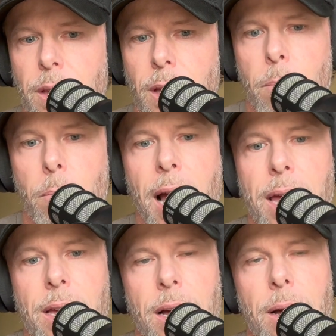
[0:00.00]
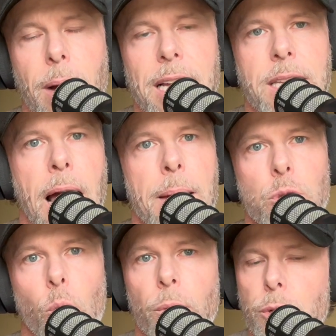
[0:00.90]
My time
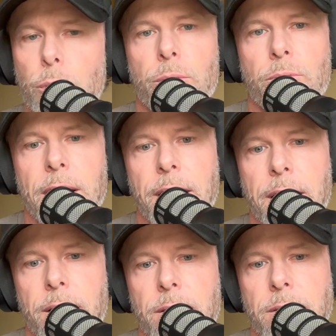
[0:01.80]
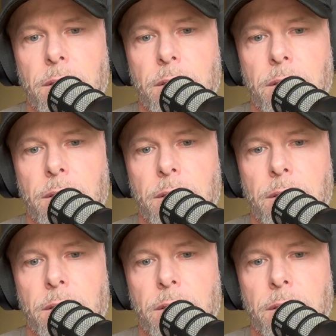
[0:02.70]
told the truth right there.